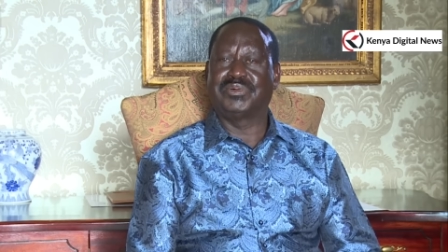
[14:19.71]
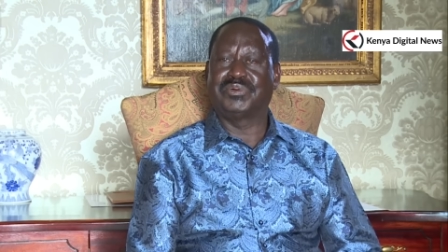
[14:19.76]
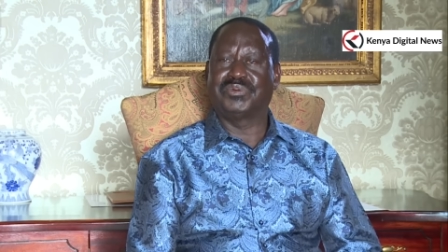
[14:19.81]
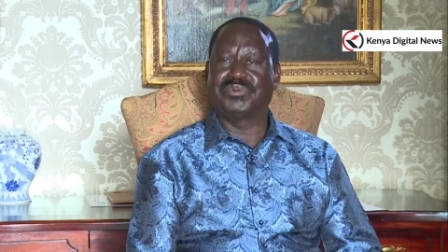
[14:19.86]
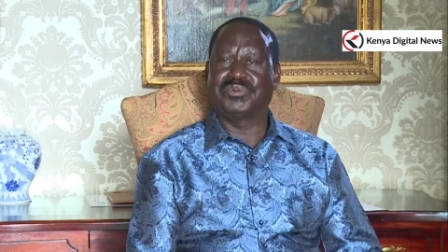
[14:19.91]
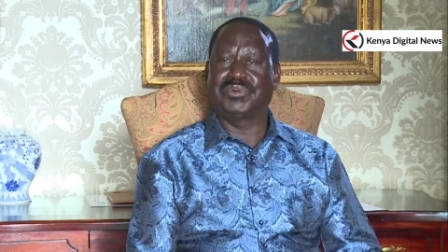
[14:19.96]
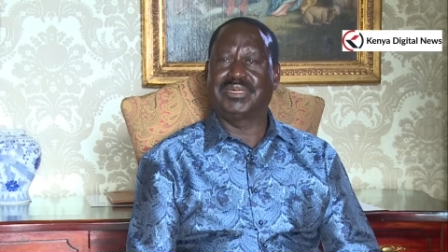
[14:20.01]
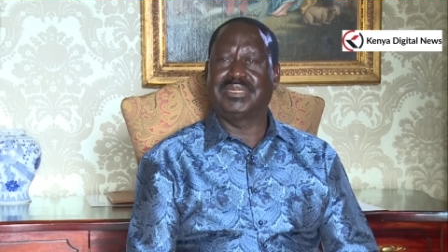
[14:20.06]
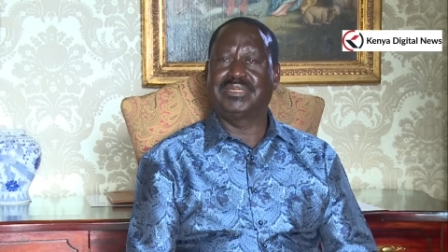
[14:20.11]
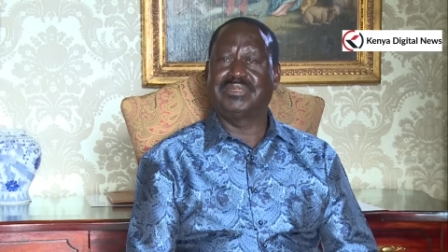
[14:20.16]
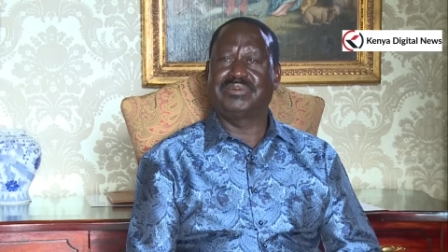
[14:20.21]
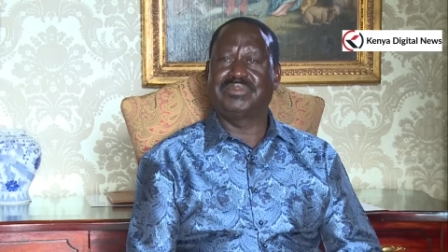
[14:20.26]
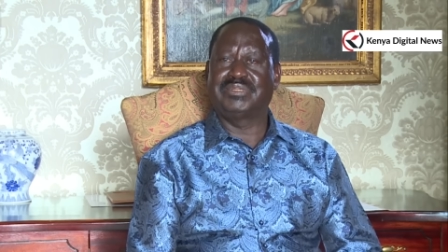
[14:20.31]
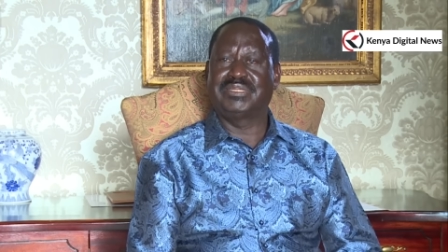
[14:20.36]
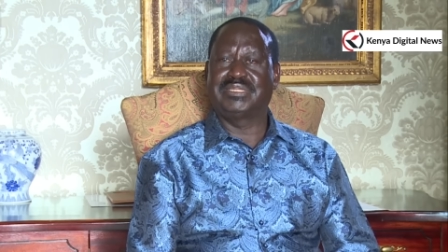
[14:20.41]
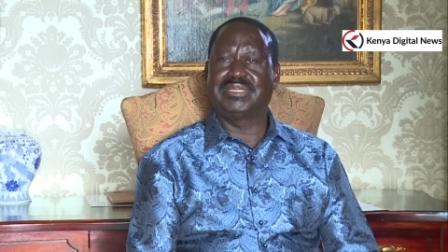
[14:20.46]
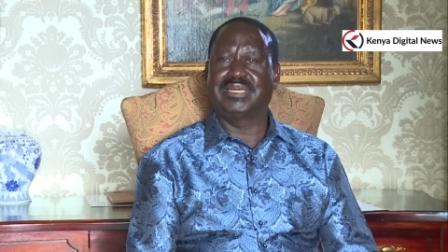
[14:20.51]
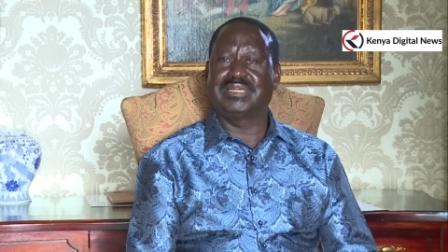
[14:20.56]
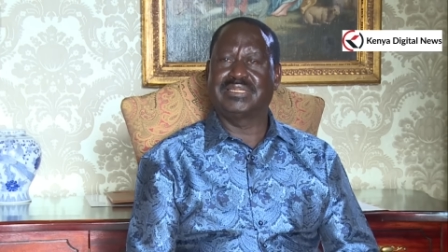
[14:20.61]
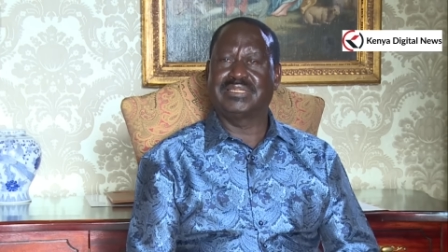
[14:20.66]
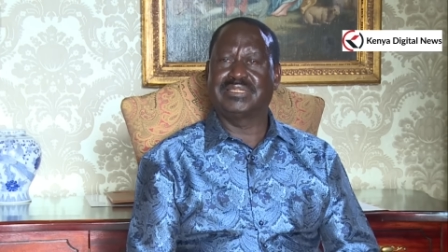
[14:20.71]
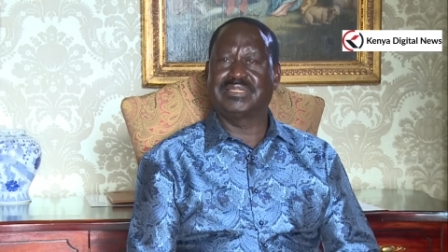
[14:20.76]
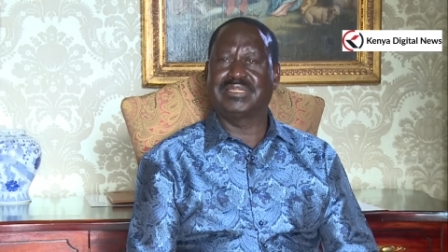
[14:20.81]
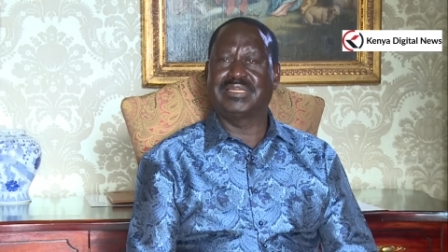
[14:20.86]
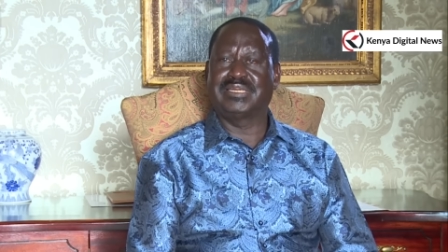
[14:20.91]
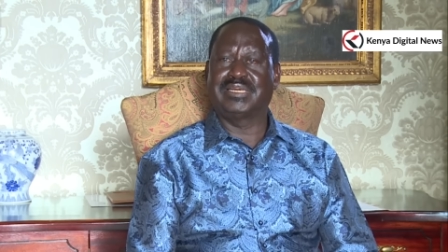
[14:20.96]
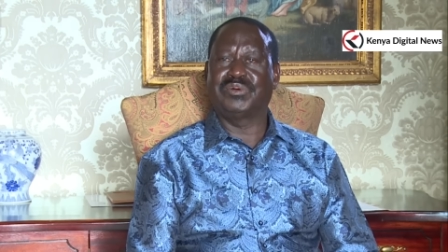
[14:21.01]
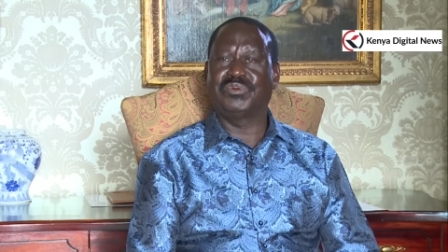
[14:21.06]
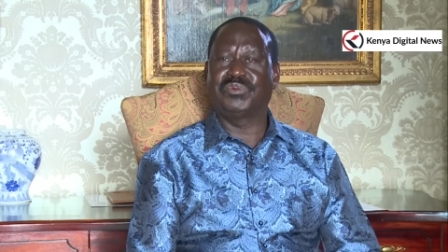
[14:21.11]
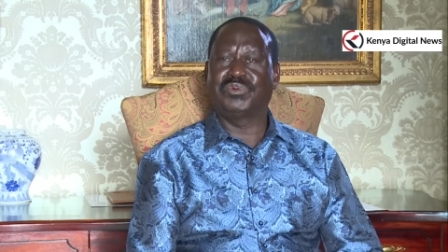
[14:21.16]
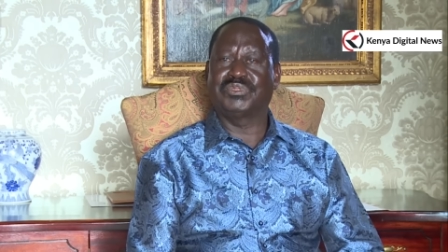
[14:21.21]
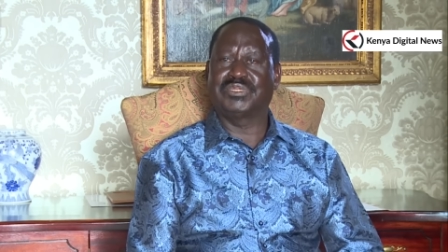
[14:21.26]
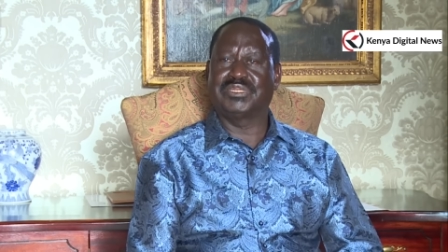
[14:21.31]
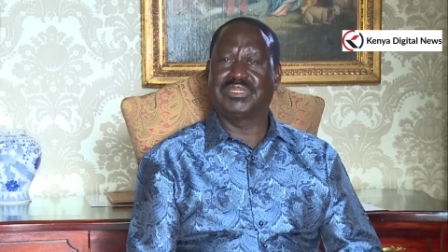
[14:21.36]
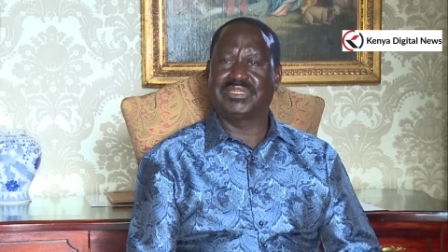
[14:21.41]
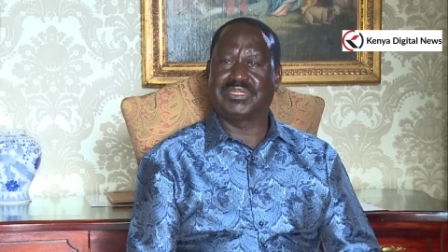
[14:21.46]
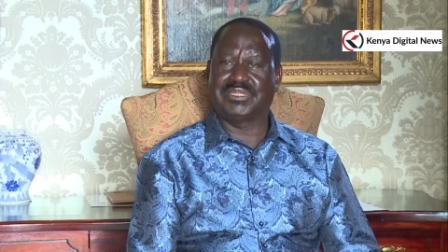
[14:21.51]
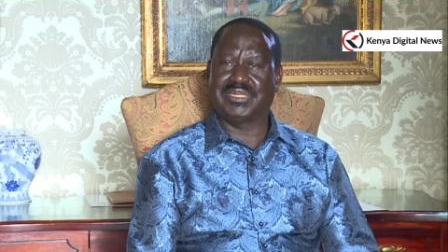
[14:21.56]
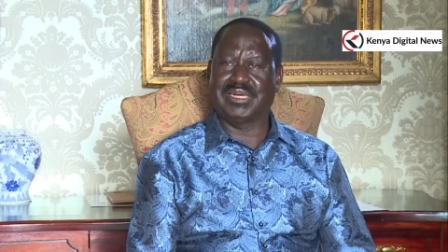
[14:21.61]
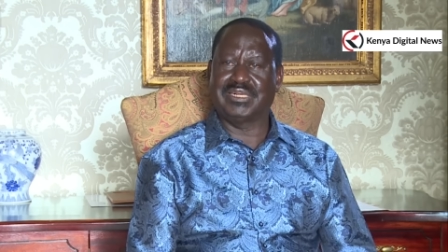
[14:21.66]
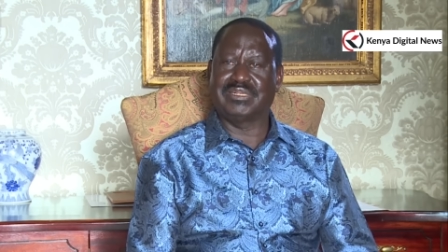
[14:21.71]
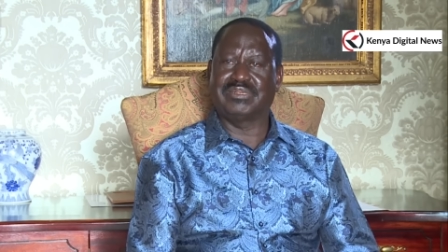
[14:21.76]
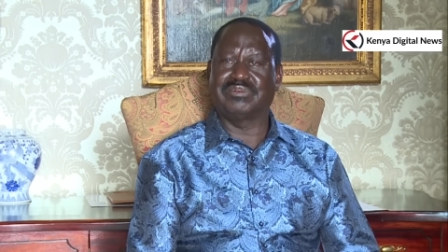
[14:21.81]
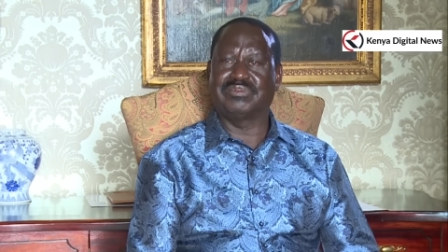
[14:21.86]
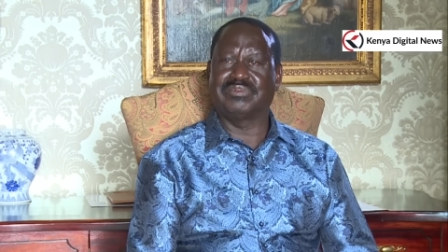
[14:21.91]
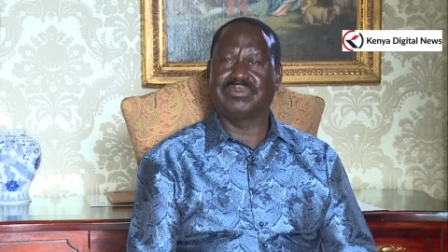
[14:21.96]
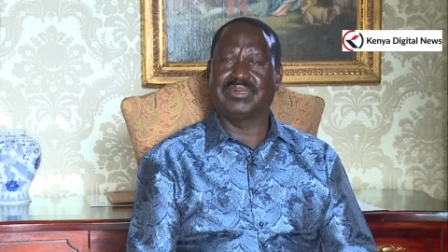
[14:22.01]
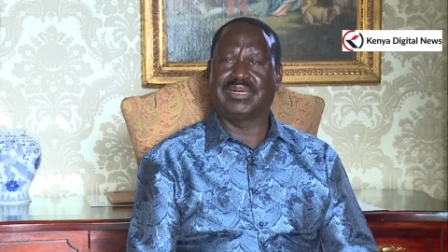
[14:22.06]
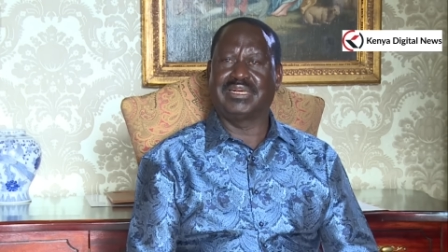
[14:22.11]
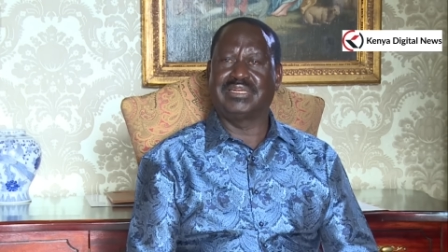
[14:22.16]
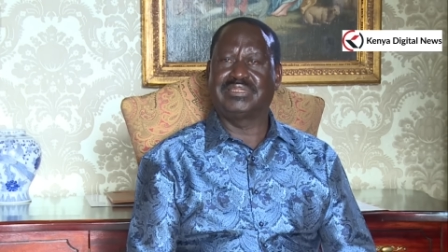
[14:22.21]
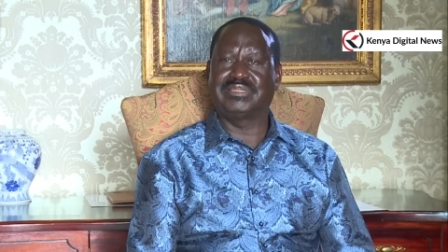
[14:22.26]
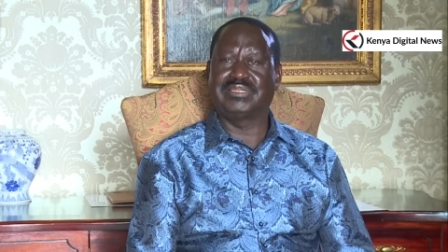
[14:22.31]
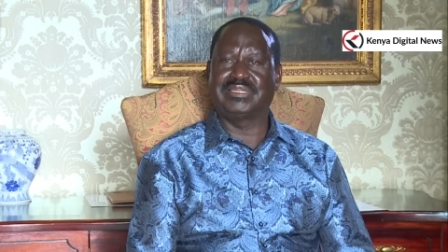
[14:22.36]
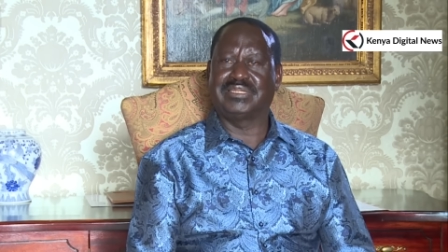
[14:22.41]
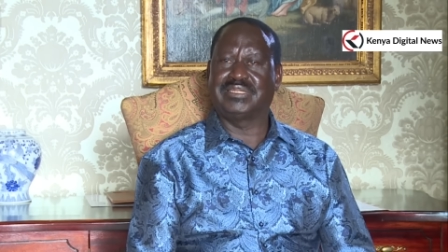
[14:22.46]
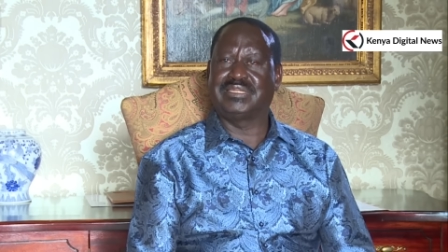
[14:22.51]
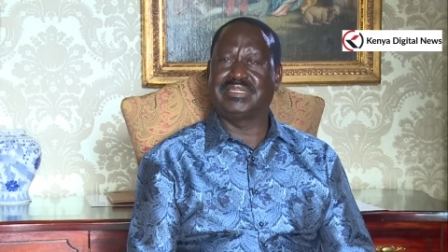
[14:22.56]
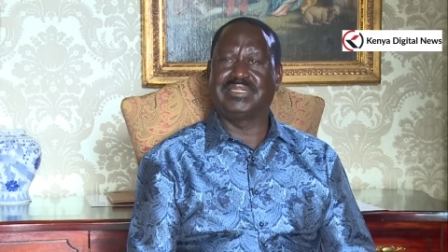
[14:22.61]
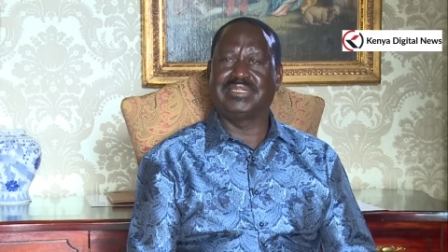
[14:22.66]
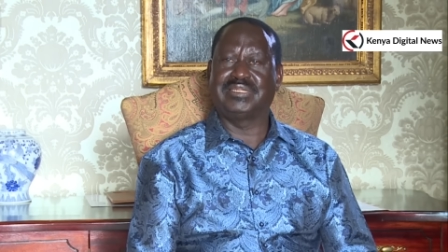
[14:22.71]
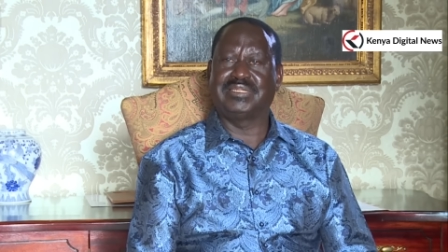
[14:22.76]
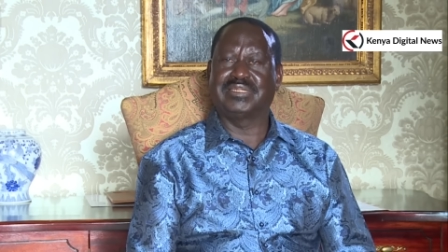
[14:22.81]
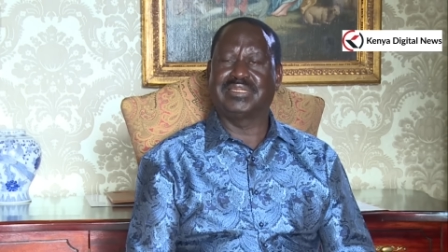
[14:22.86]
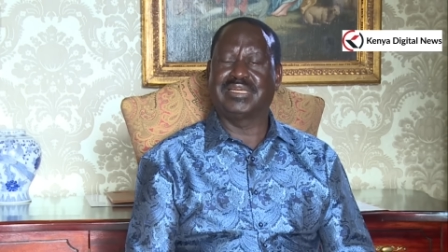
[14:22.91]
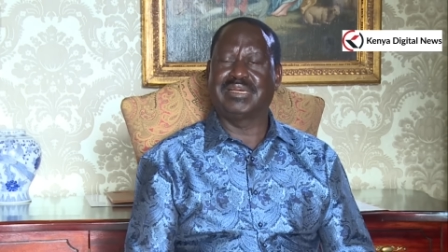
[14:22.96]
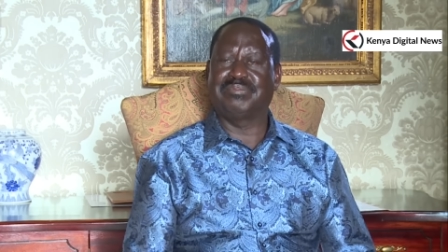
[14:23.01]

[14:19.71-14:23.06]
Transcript: one of the judges there who was in charge of ICT